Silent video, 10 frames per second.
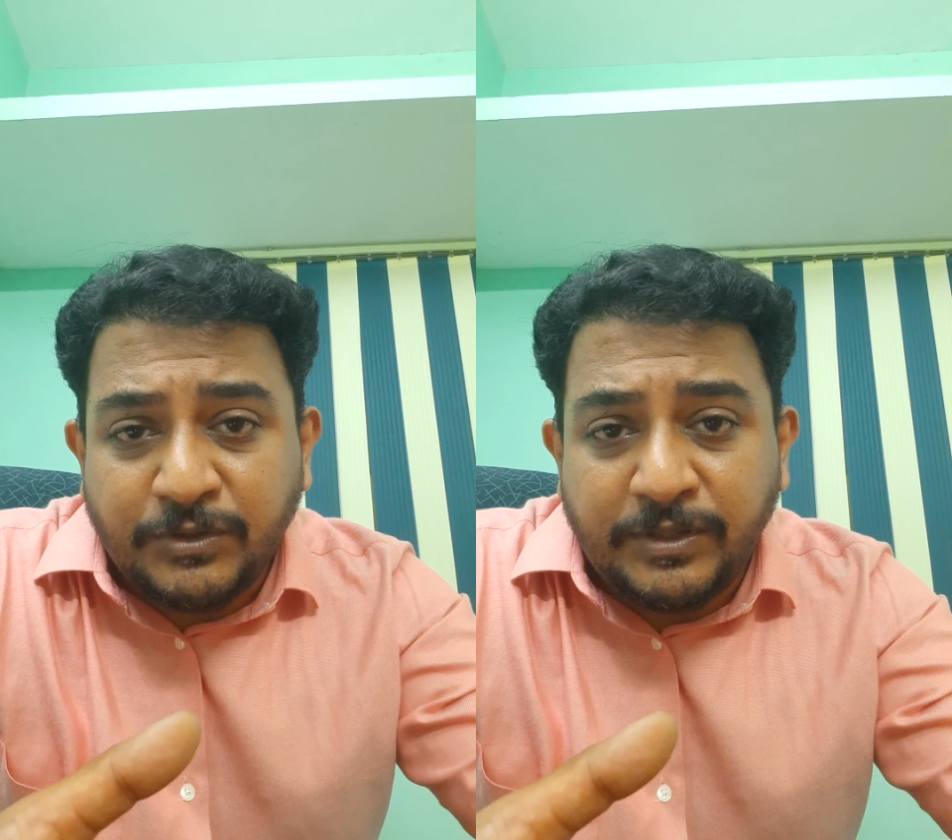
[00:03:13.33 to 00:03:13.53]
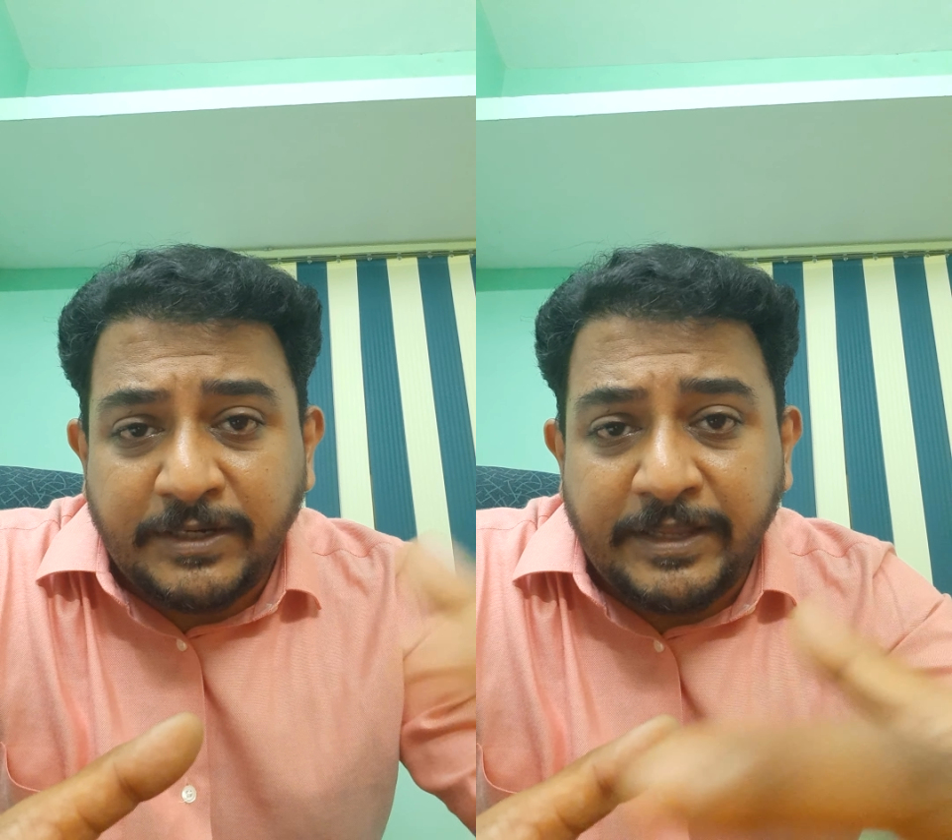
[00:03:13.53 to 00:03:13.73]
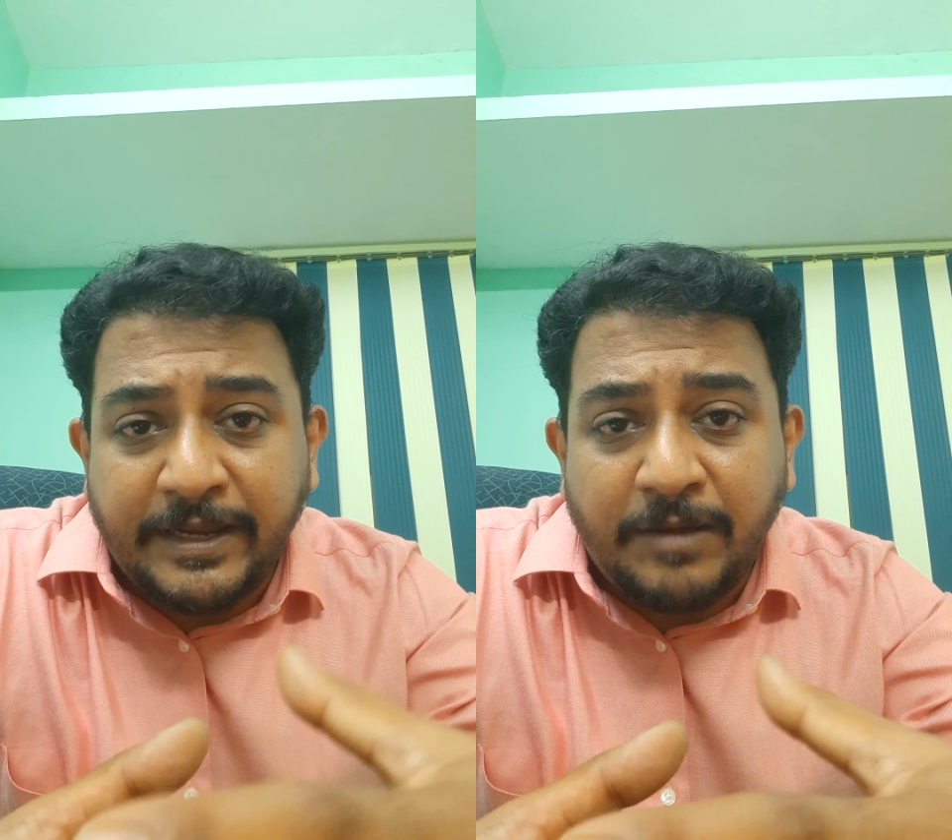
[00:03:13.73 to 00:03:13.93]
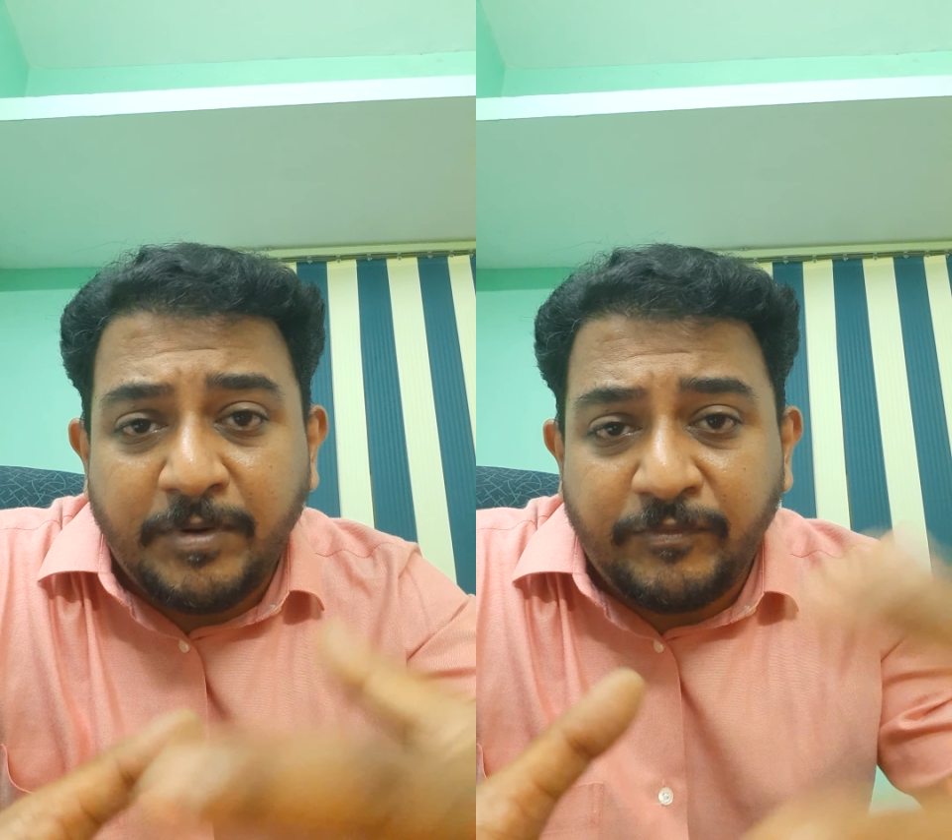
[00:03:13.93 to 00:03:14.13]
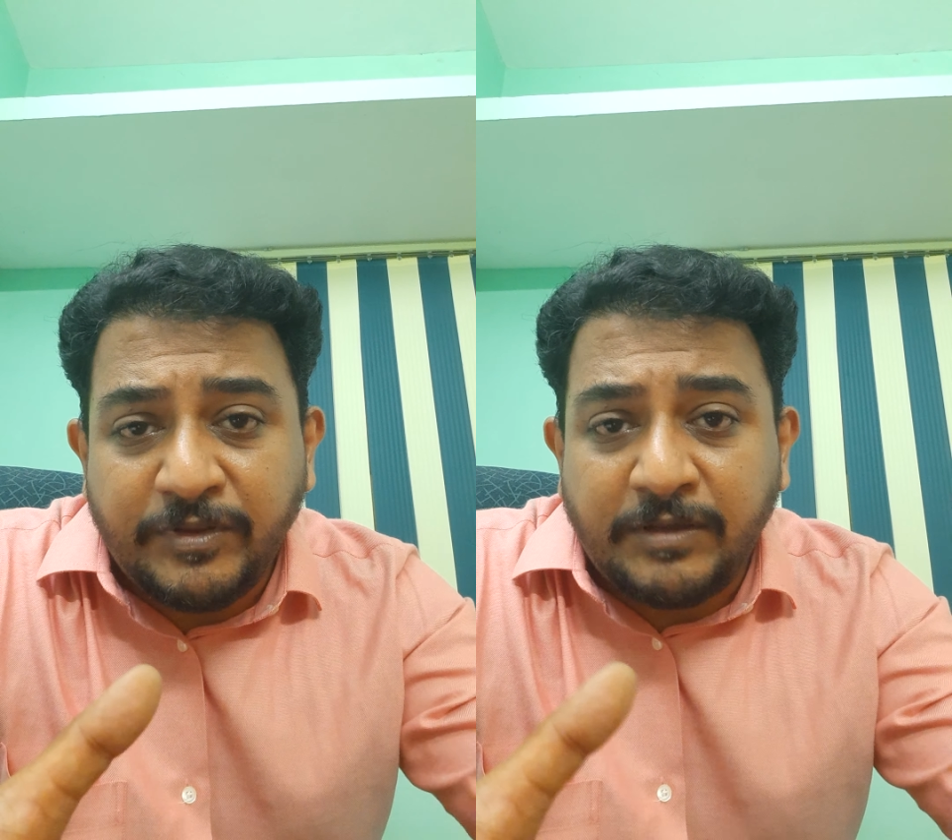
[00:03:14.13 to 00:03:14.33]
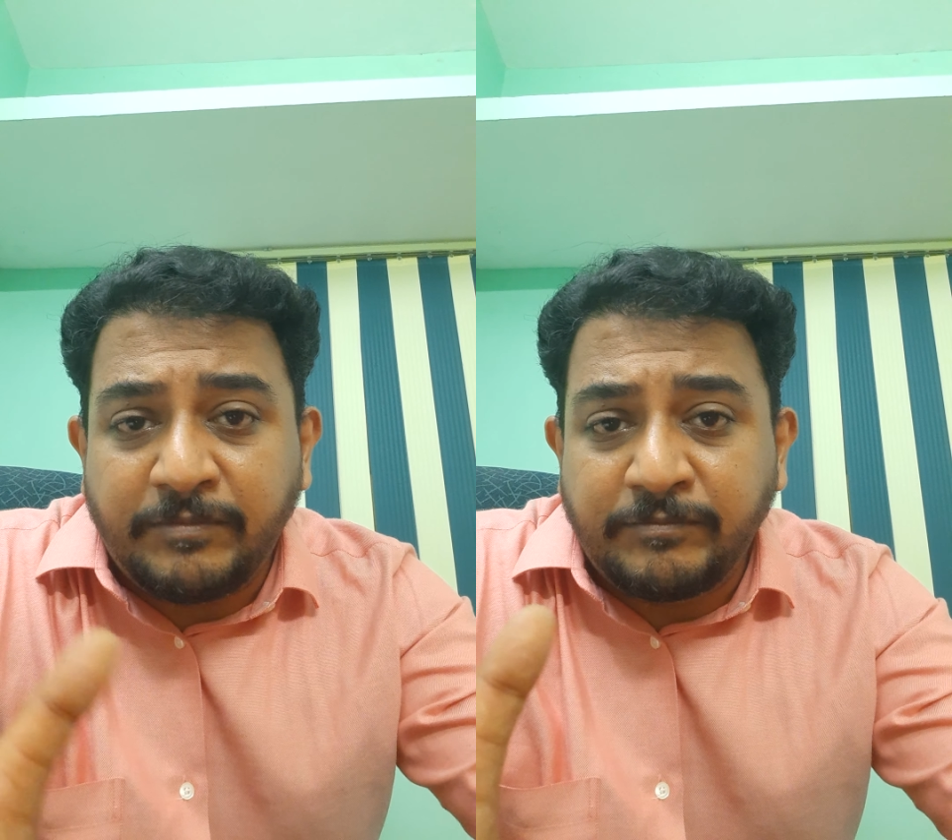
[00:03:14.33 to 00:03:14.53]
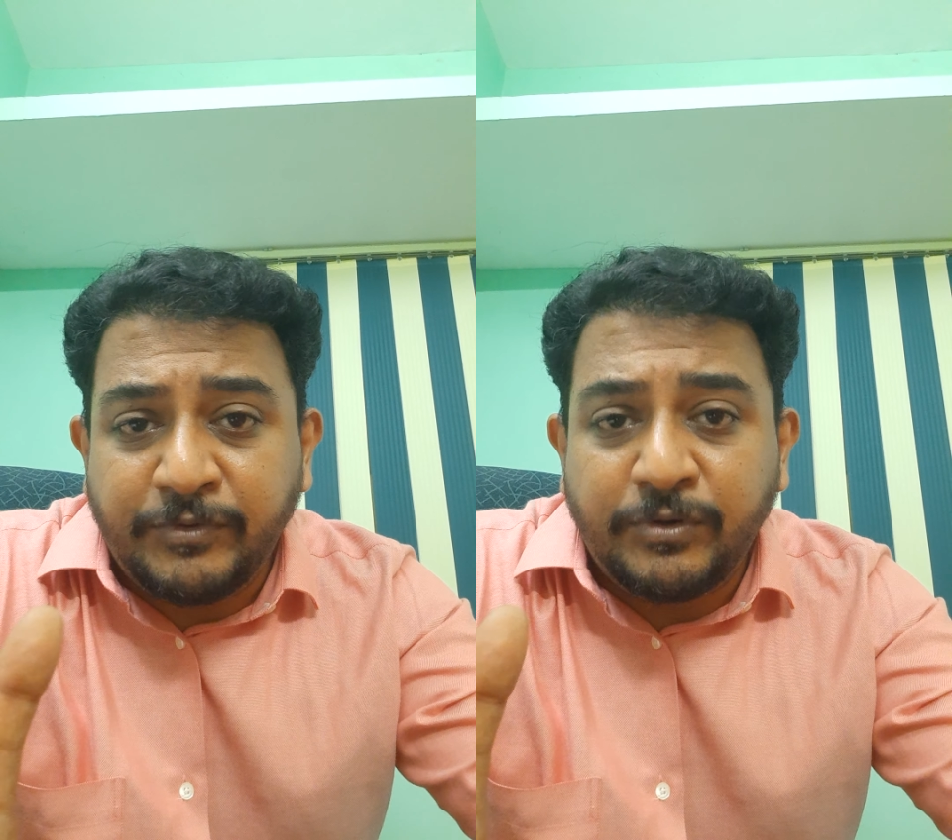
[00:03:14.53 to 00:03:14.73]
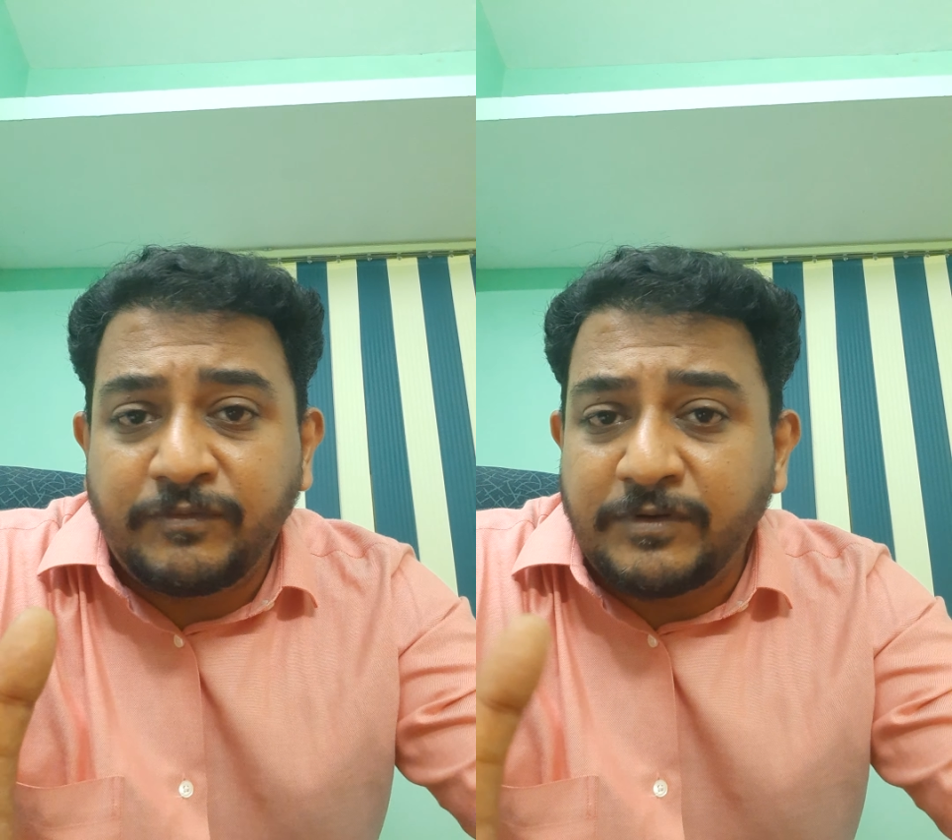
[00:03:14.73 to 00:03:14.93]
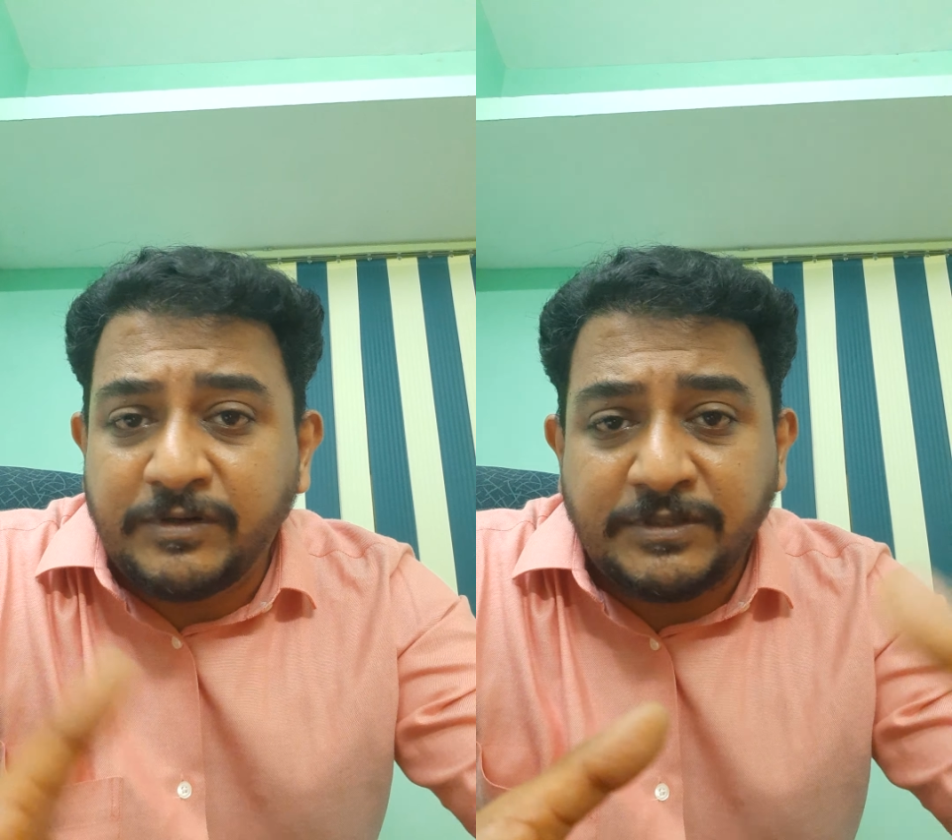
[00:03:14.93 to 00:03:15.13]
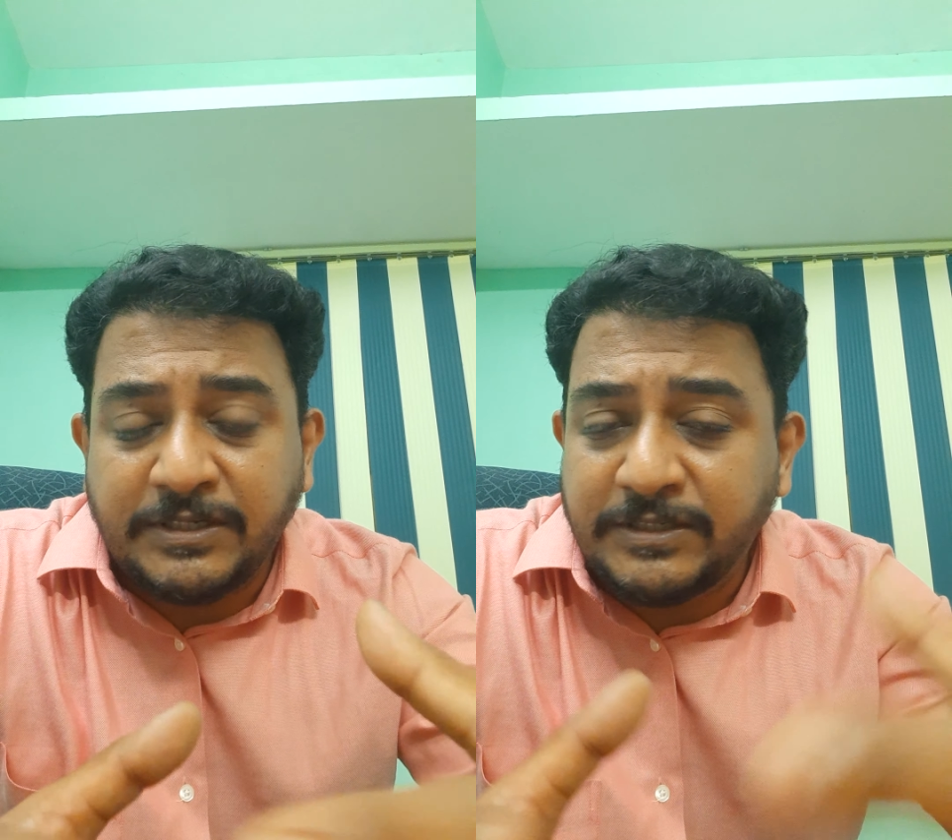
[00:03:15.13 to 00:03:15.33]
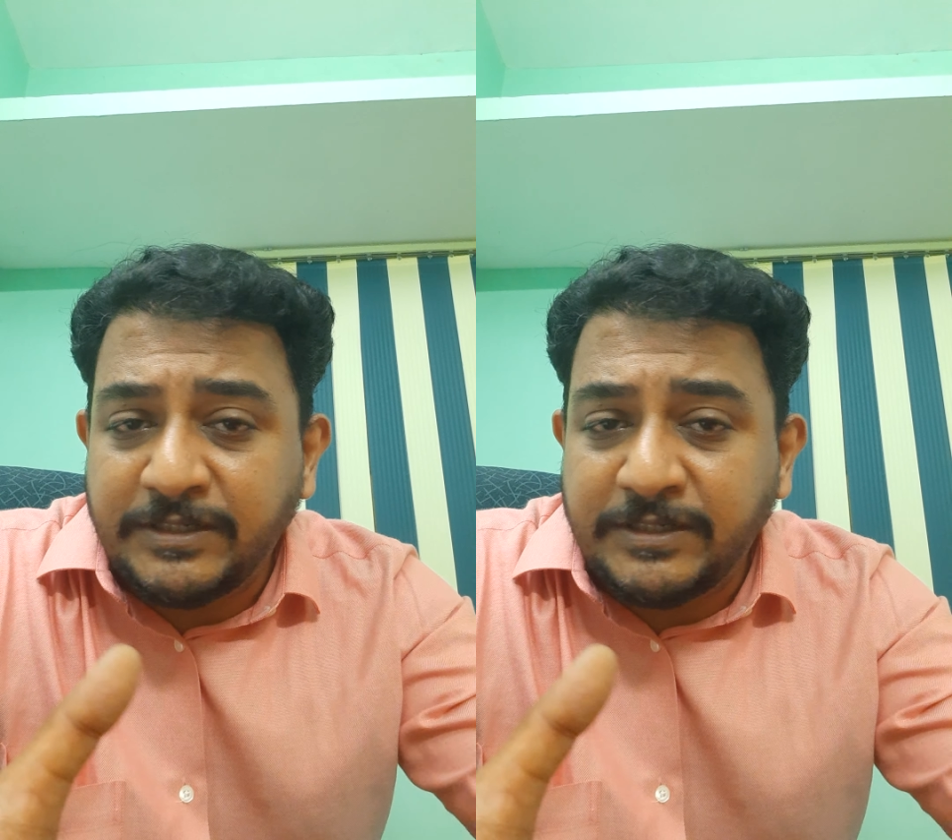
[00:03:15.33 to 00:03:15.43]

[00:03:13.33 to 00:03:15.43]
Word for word: so that they come up with a beautiful research.